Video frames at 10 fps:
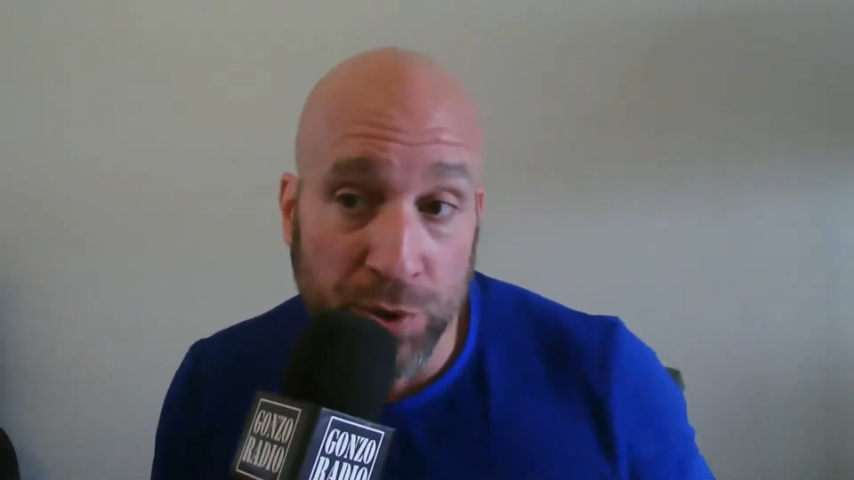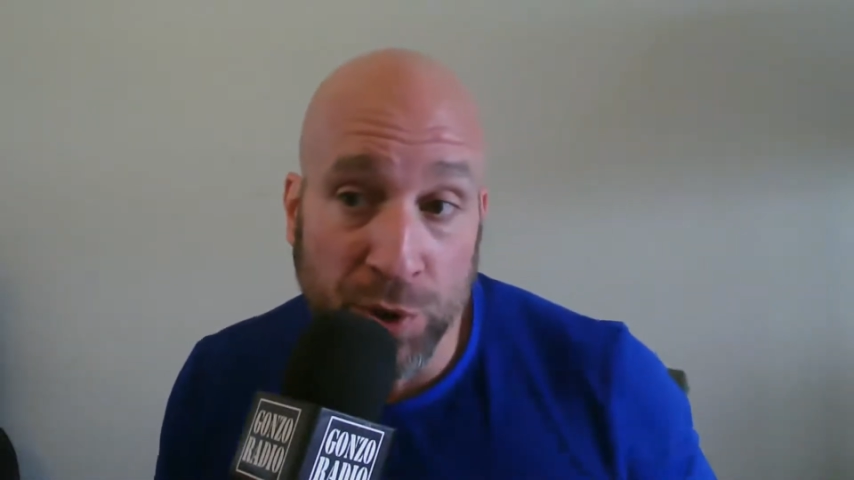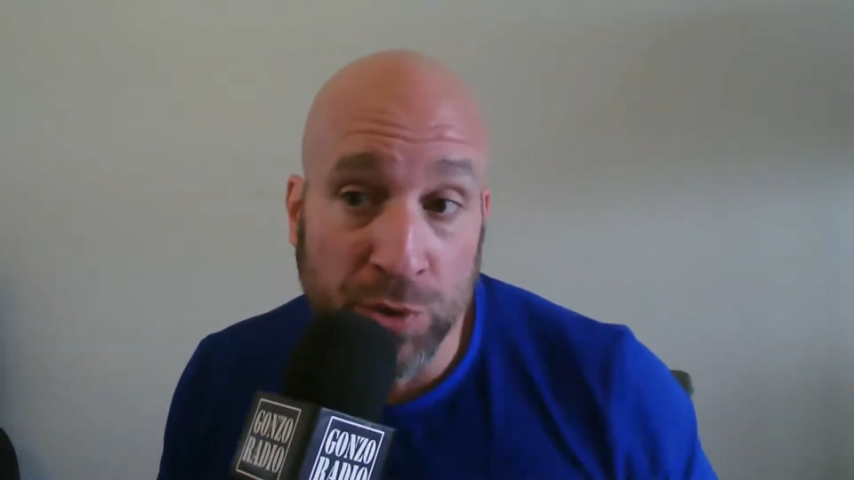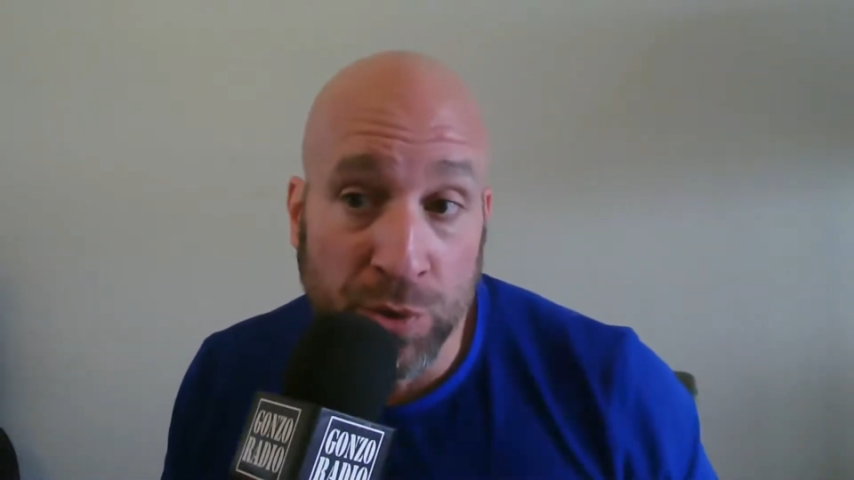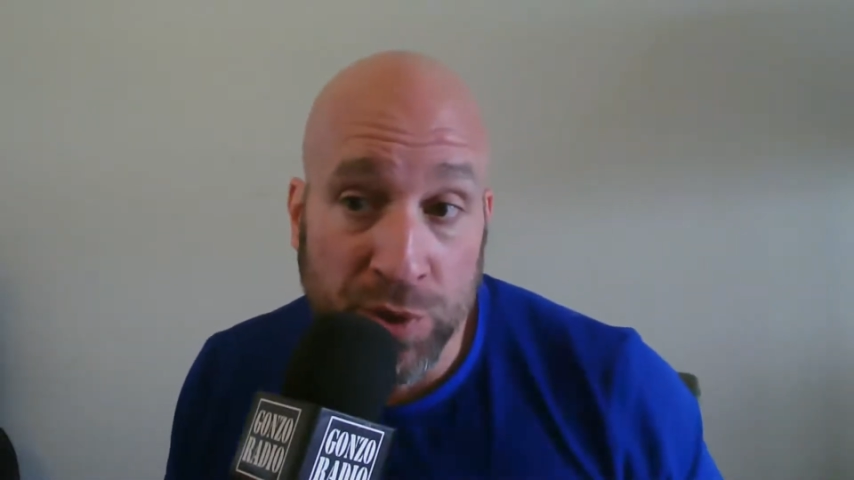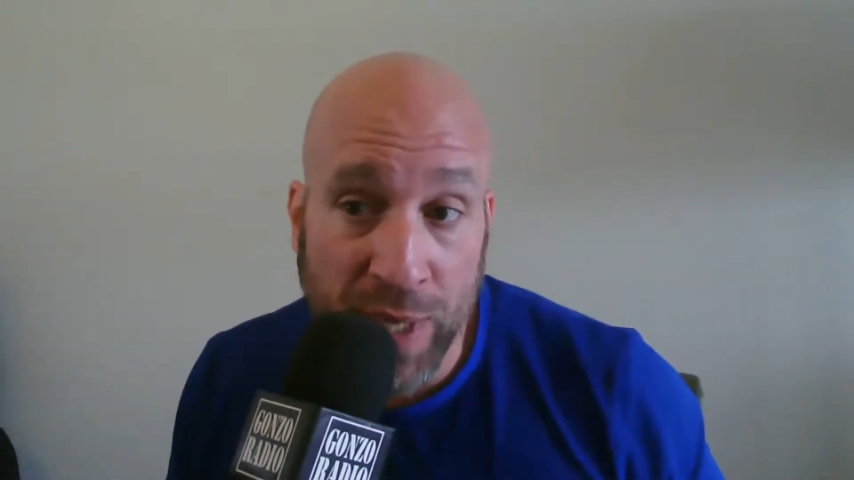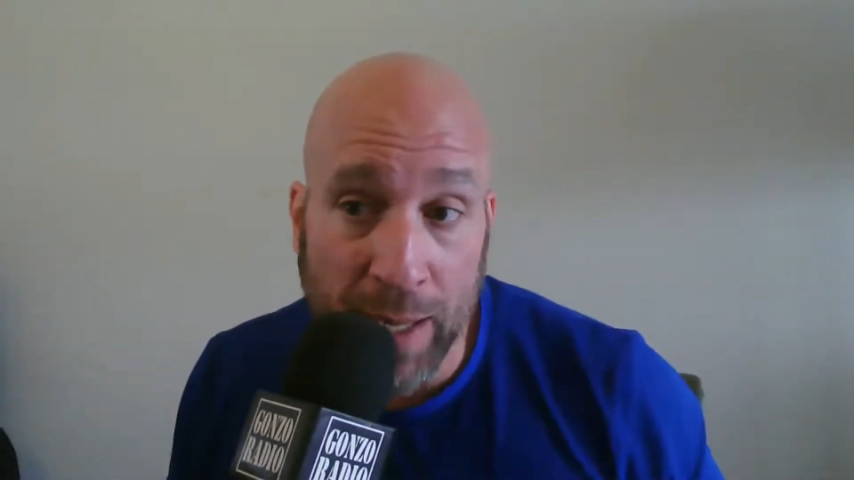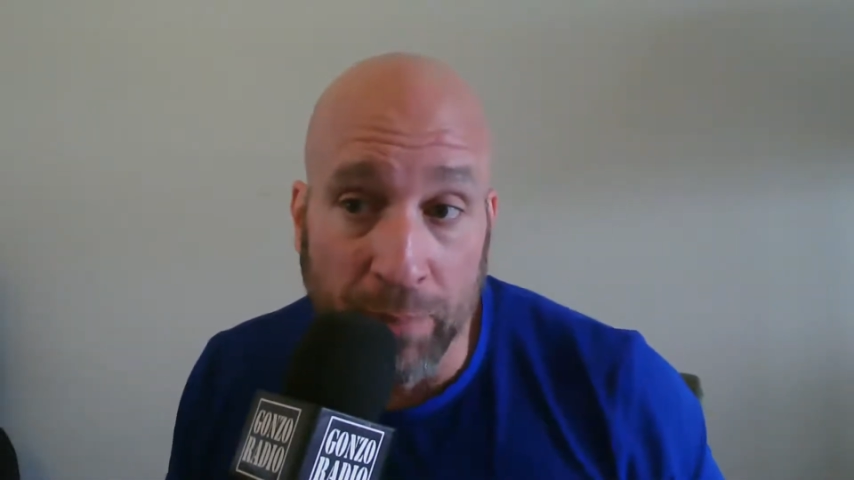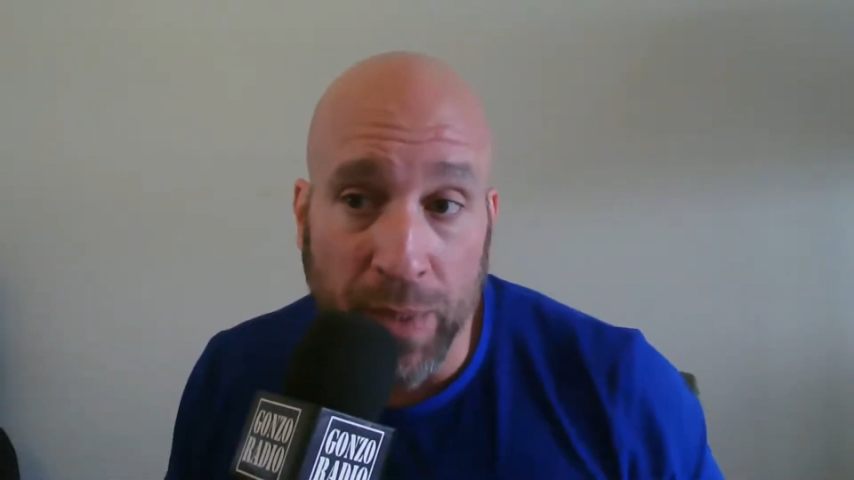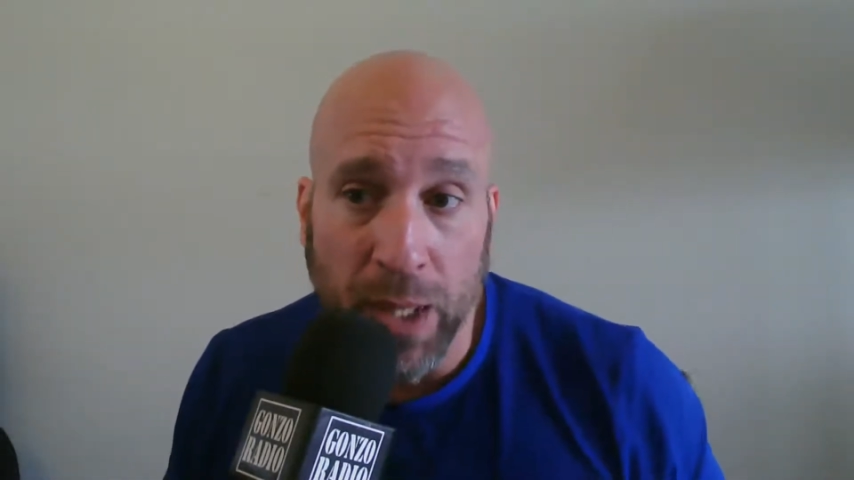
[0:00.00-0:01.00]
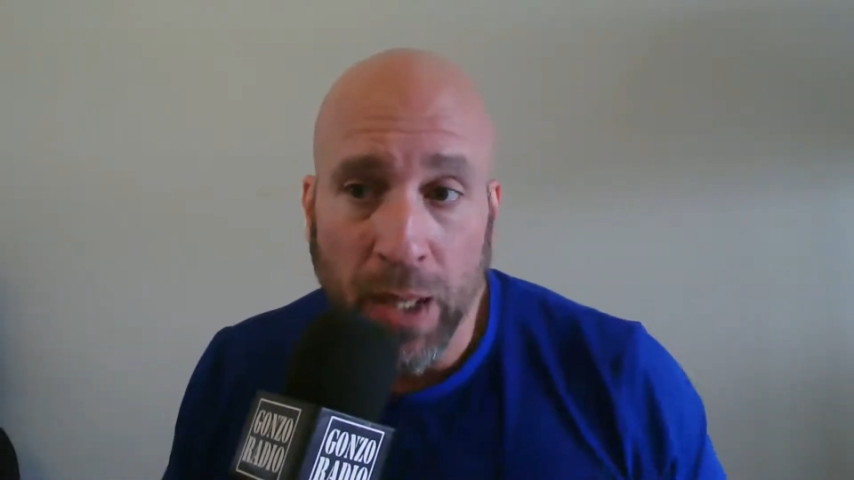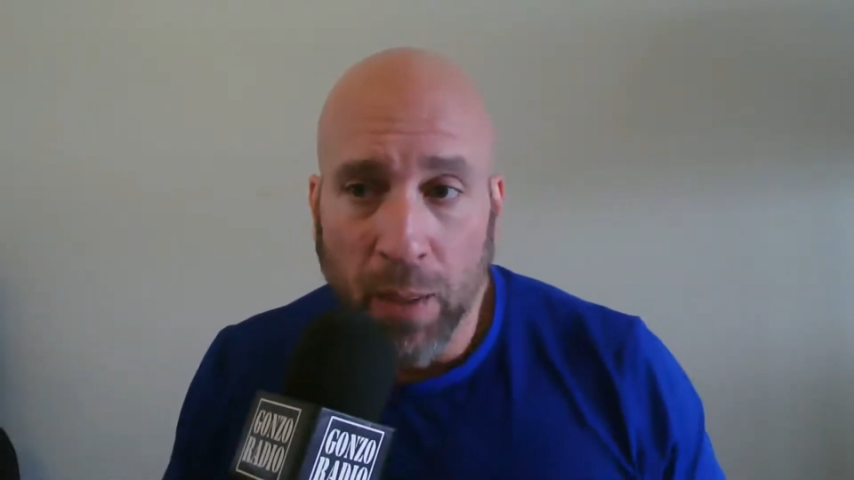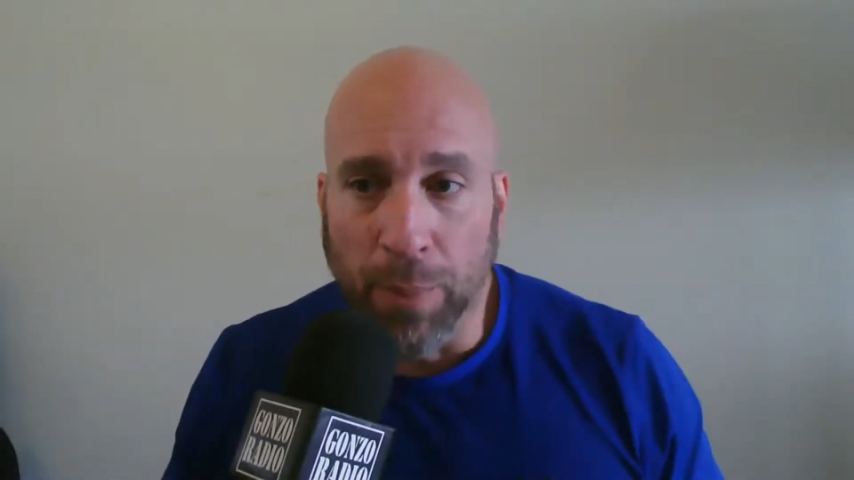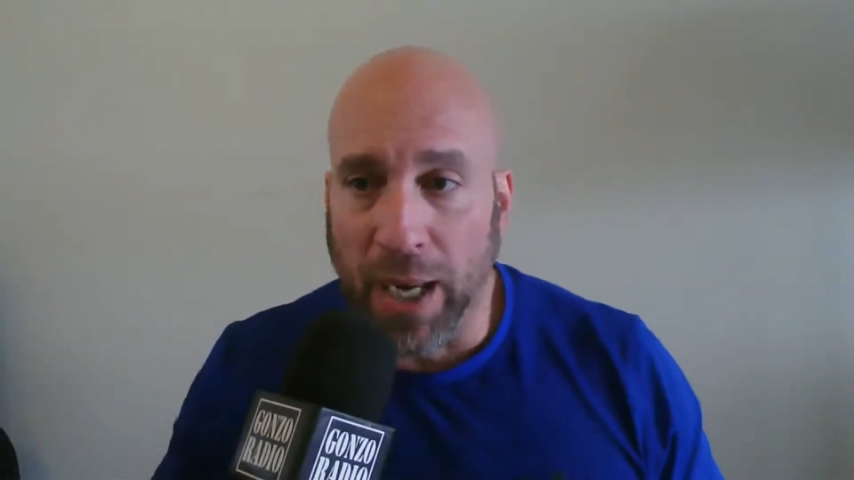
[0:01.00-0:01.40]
you can do the same. But